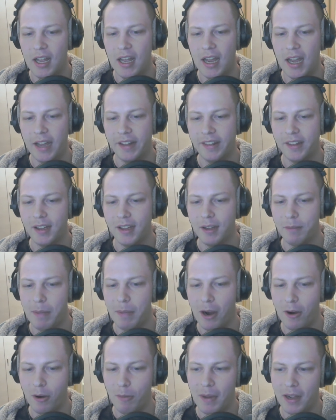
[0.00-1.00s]
and the
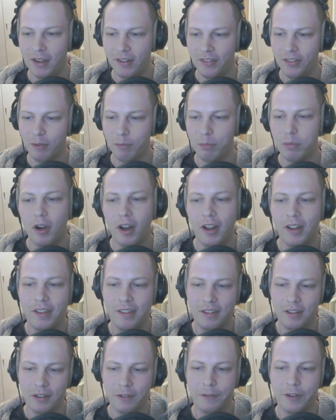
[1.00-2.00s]
power balance of bronze,
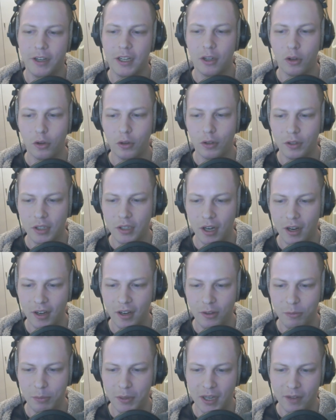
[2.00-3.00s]
silver, and gold cards
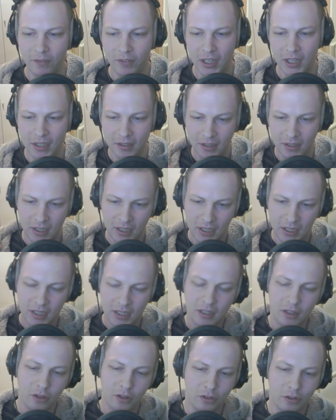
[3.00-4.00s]
becoming
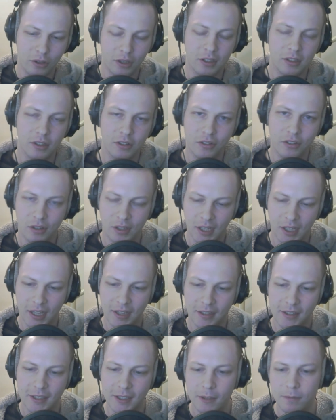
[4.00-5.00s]
closer and closer
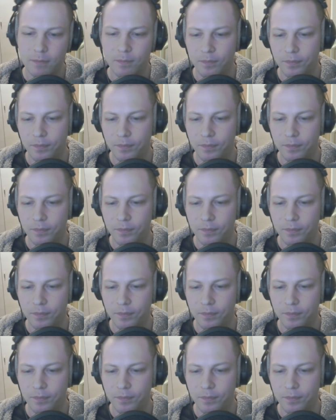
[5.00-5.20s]
together,